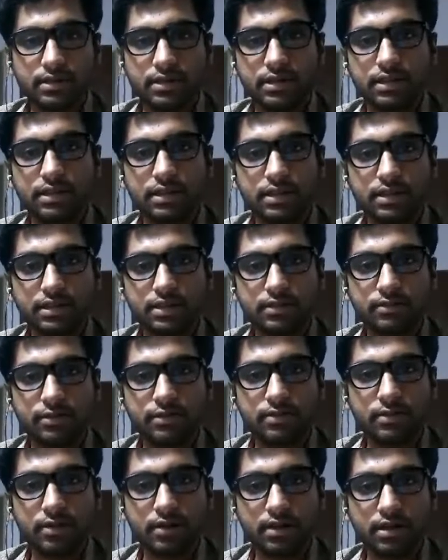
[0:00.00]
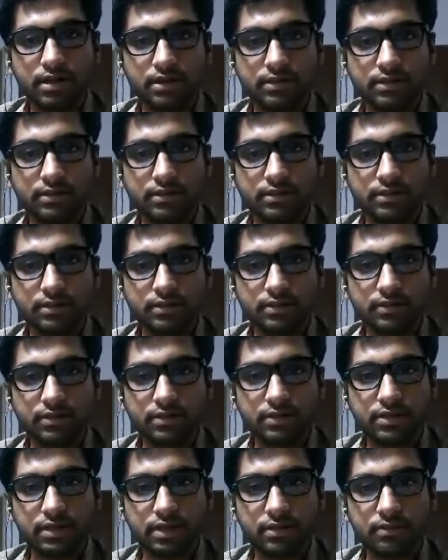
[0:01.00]
incredible products
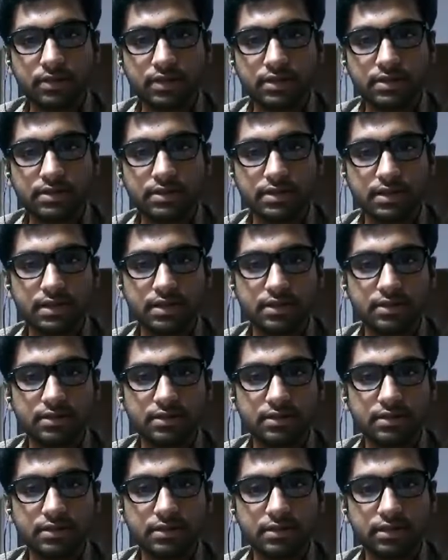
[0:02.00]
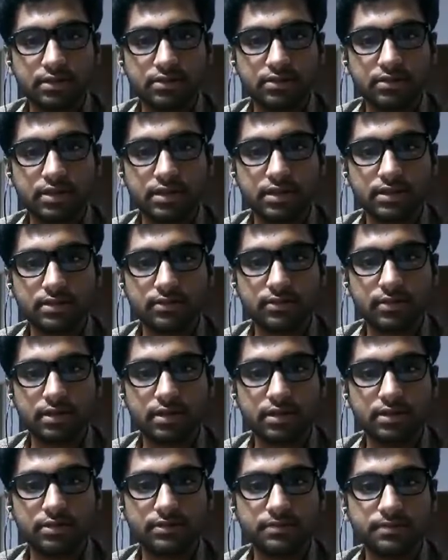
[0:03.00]
which are being seen in today's
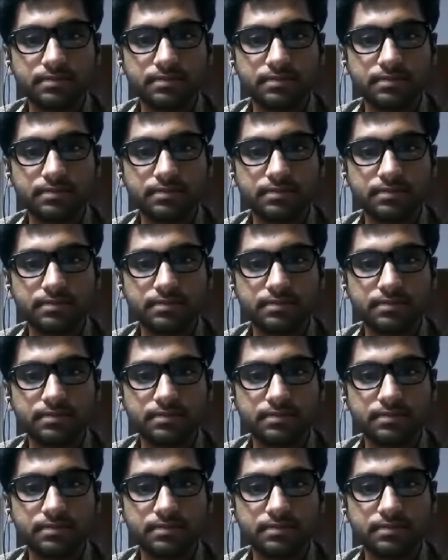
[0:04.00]
world.